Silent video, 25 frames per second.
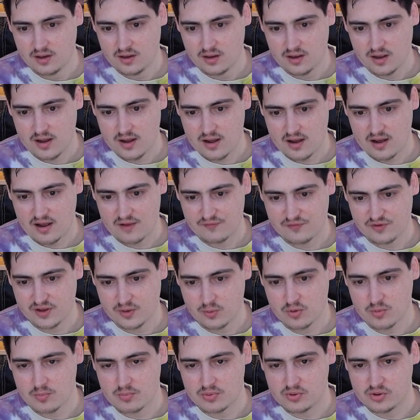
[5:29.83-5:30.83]
I feel
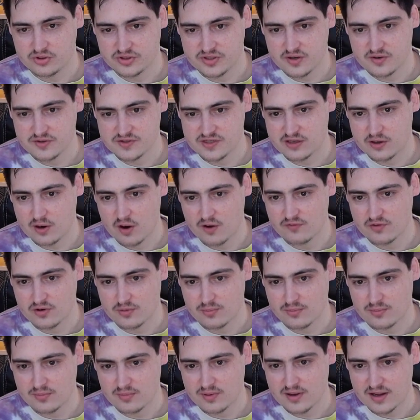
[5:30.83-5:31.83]
like we're bulldozing over
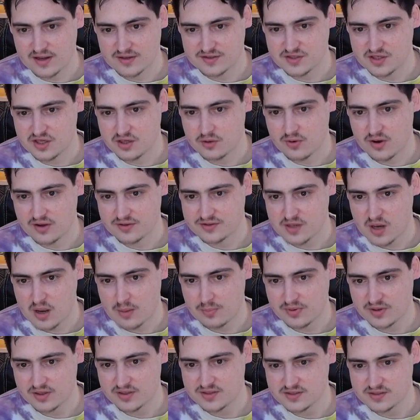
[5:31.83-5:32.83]
SQL
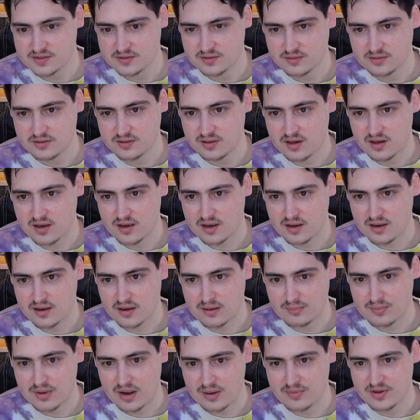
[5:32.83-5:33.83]
topics.
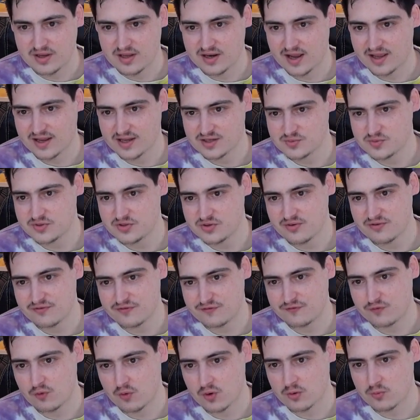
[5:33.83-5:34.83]
I mean, I guess we do have
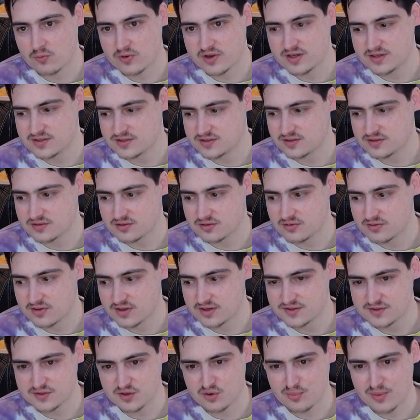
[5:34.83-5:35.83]
4 weeks to do
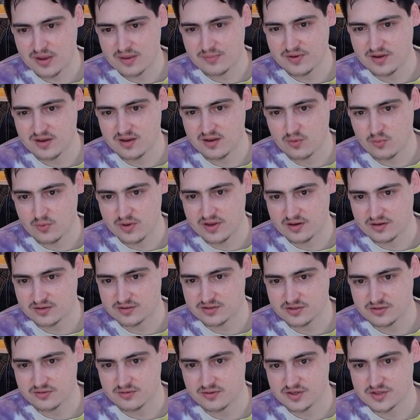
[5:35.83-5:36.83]
this, so maybe a week or
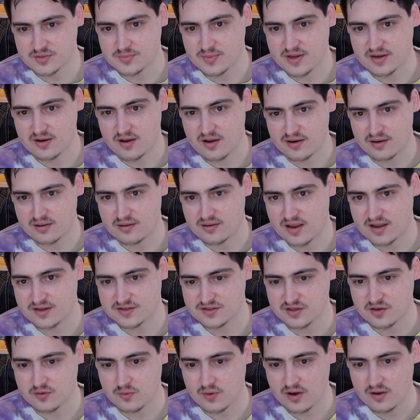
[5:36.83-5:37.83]
two are spent on
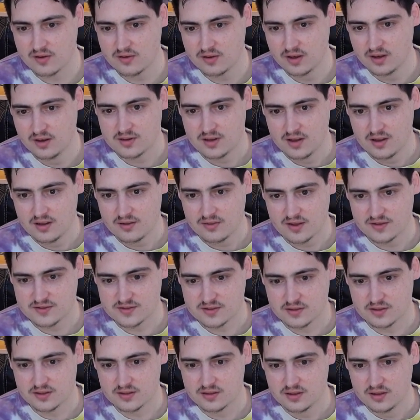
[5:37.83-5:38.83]
SQL. That's
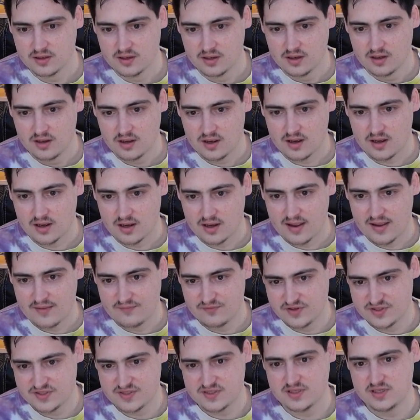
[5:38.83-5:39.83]
good.
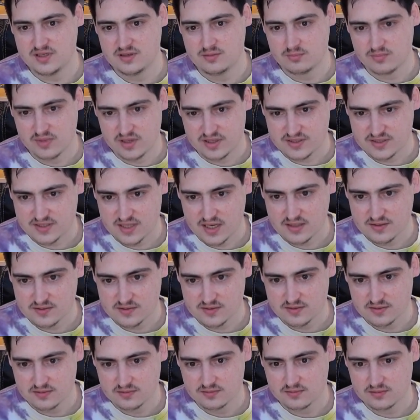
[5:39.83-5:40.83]
MVC makes
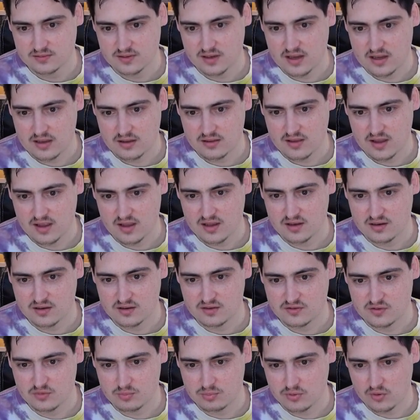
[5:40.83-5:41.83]
sense. And
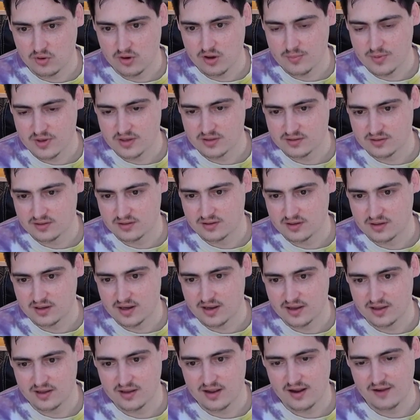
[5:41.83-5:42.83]
then deployment.
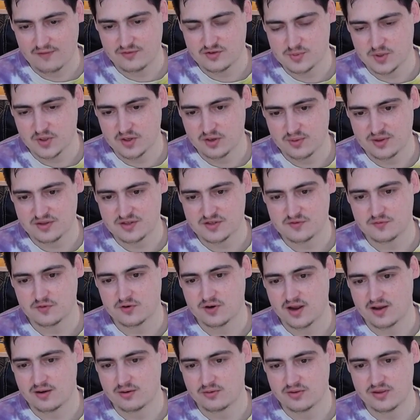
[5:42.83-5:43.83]
I've spoken about this
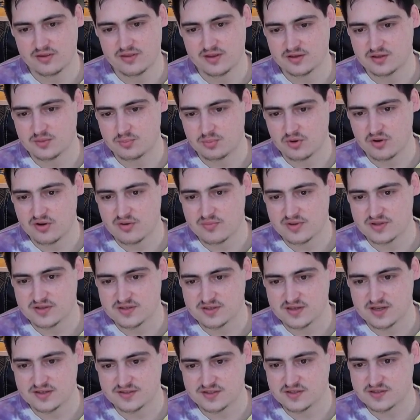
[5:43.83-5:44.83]
before. I don't really think
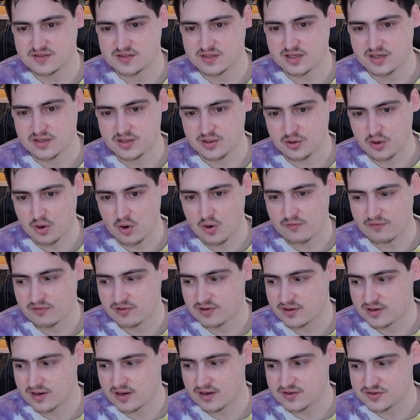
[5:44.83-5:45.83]
deployment's necessary to go
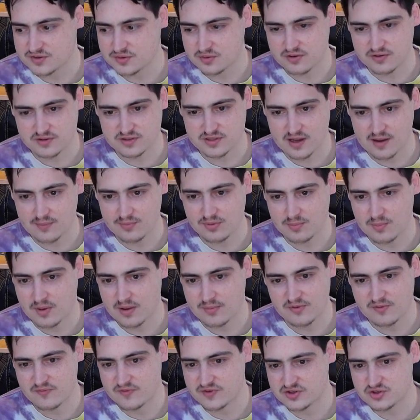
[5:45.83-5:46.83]
over in any sort of depth.
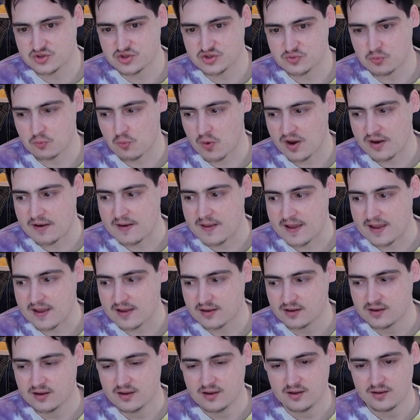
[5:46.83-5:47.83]
Maybe if it's just one
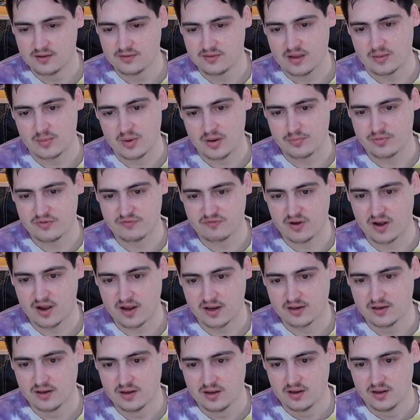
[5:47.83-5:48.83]
day, that might be fine.